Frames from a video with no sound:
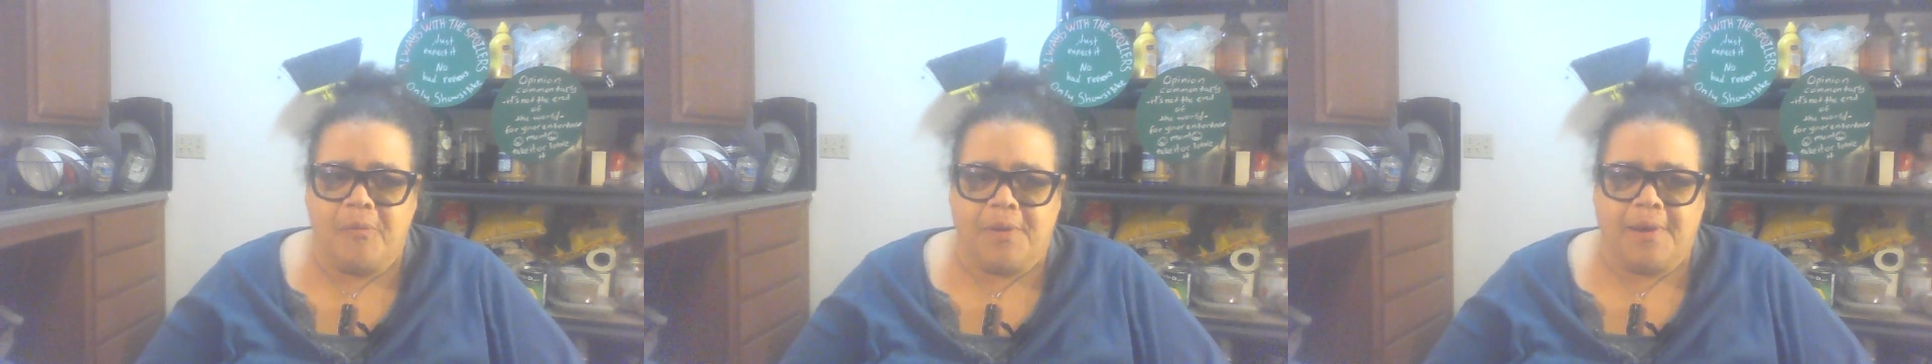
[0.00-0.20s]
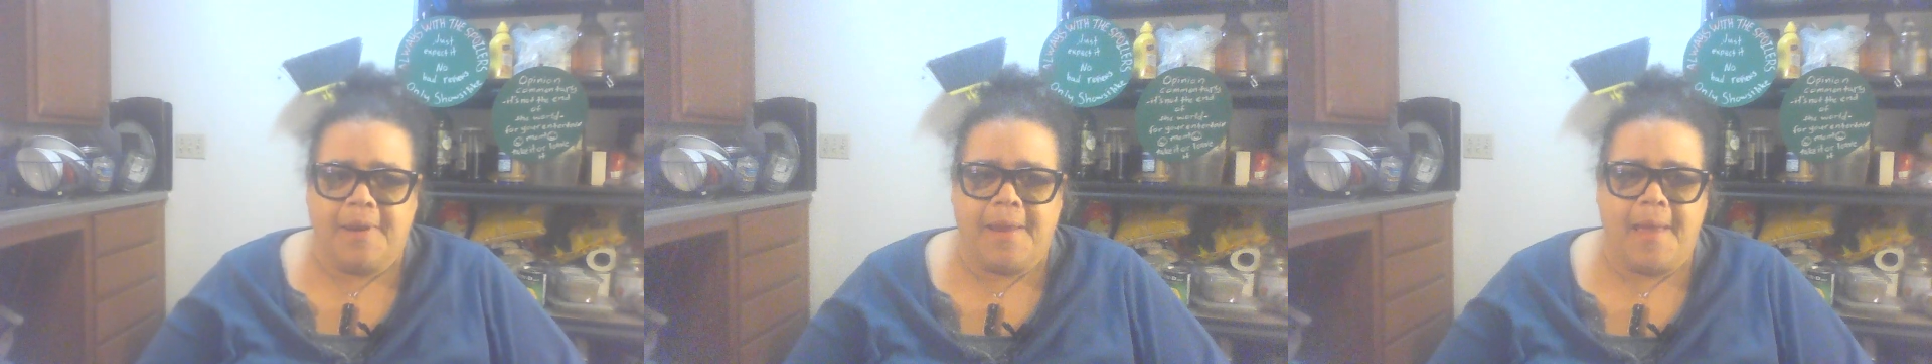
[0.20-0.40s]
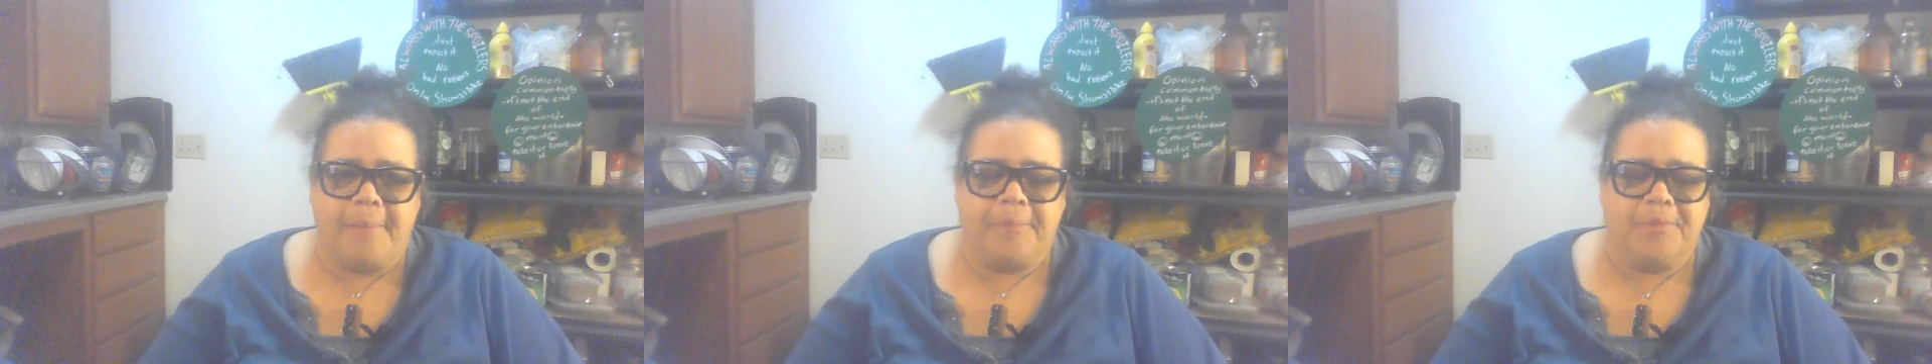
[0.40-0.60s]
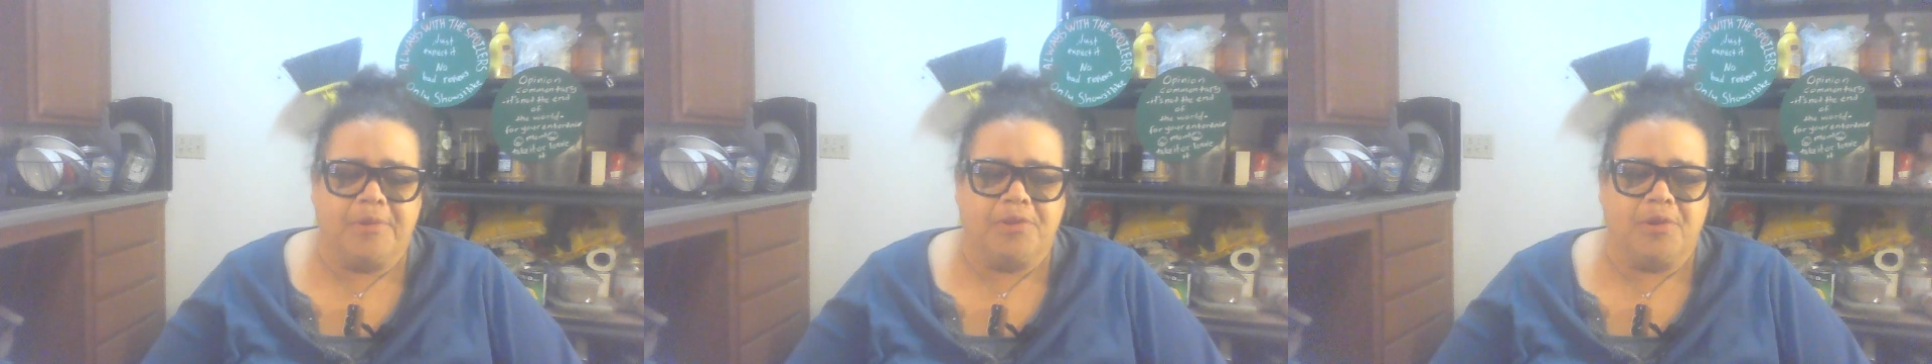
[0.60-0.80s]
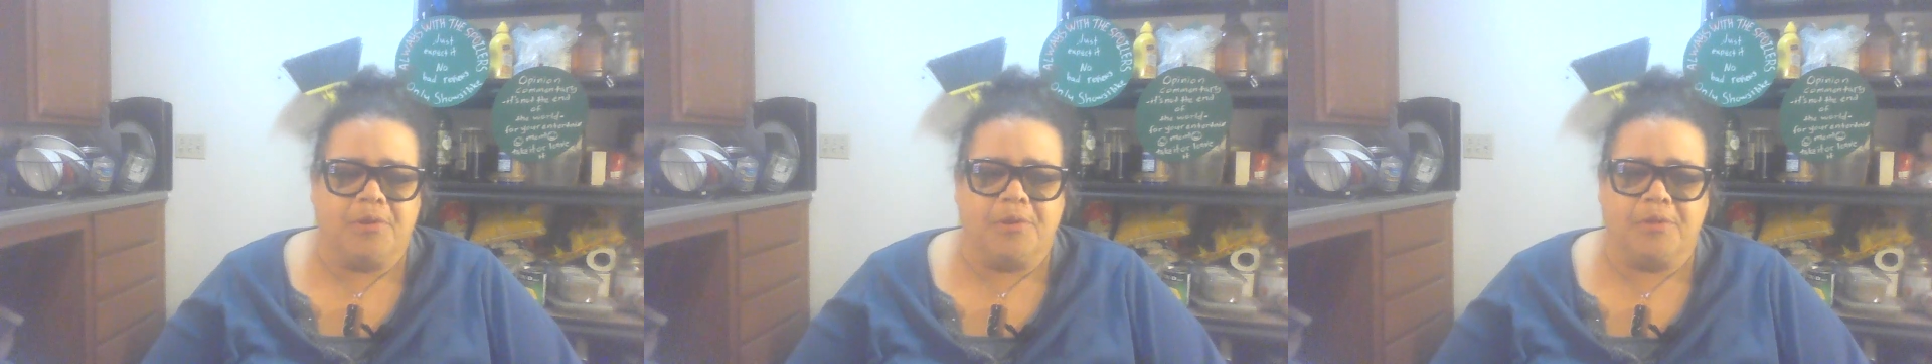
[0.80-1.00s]
when it
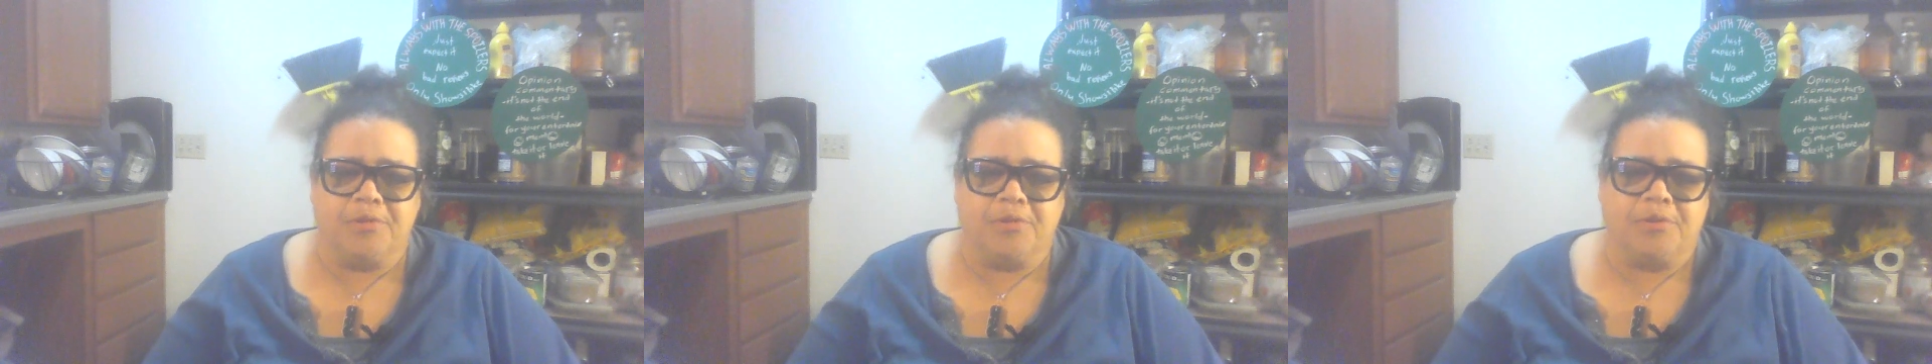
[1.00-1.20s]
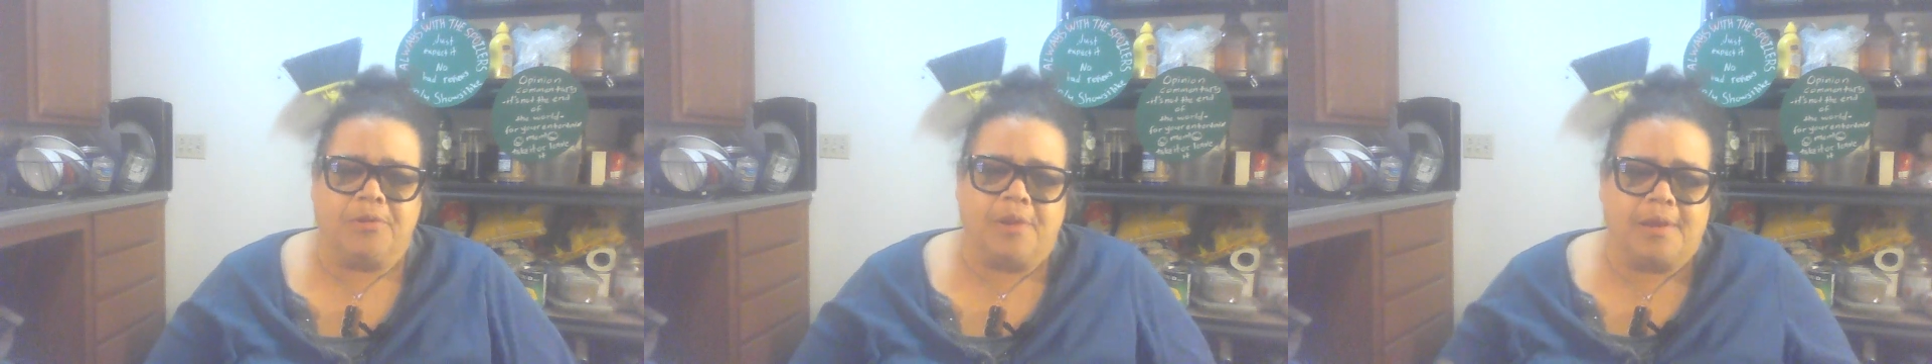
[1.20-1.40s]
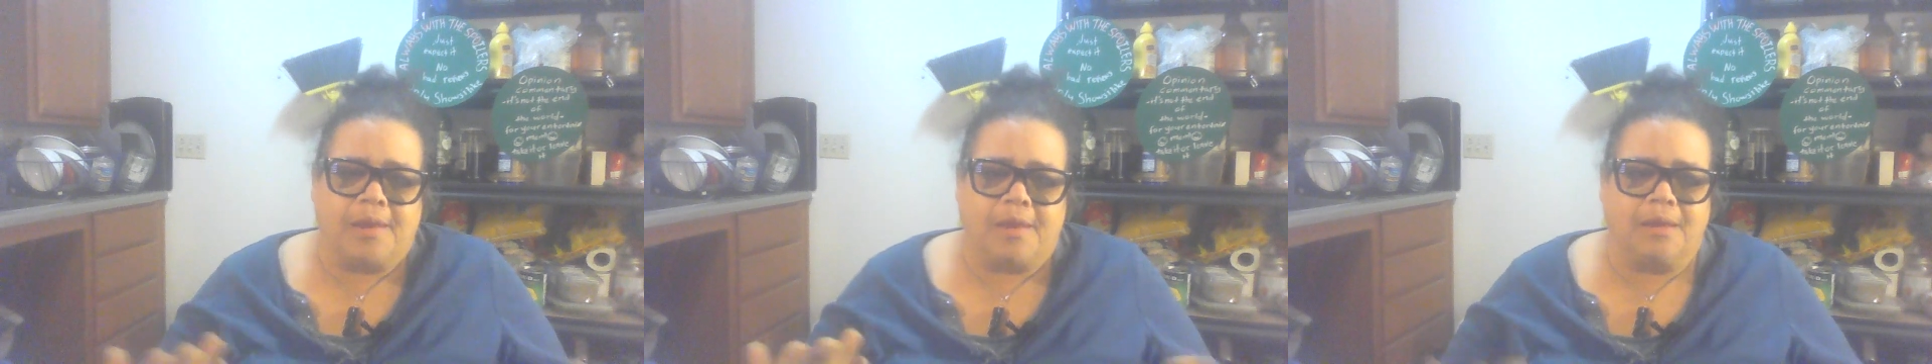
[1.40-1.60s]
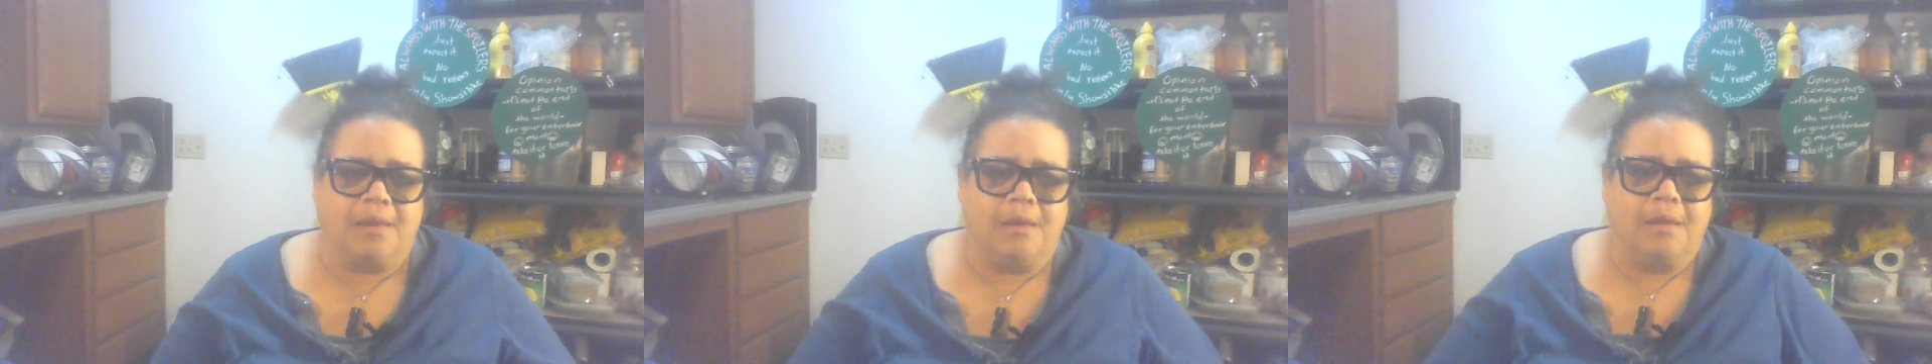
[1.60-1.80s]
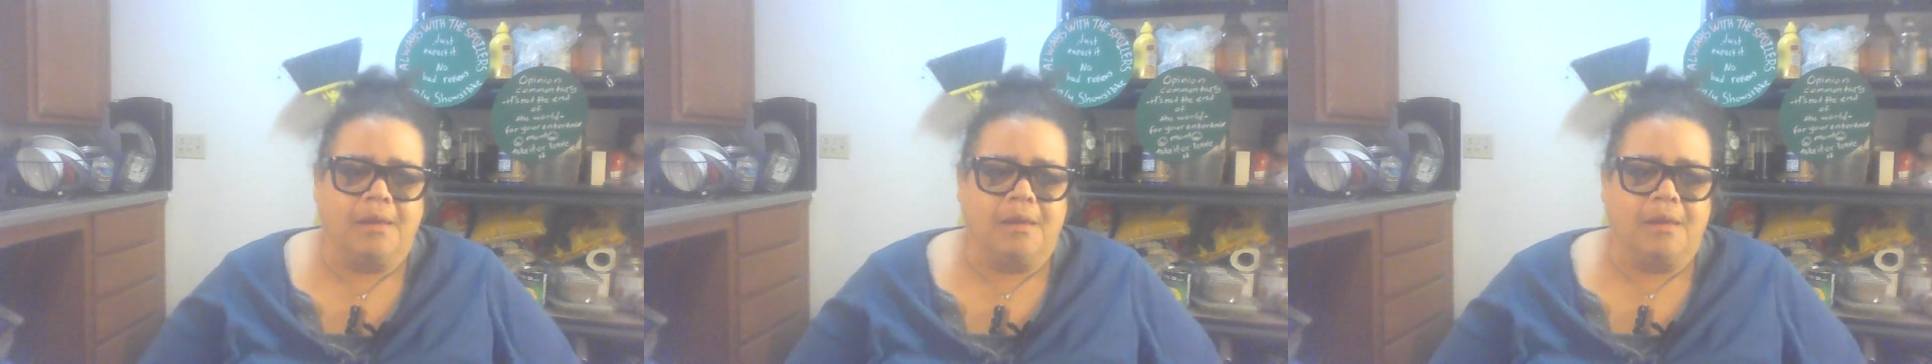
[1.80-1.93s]
happens, so there's like,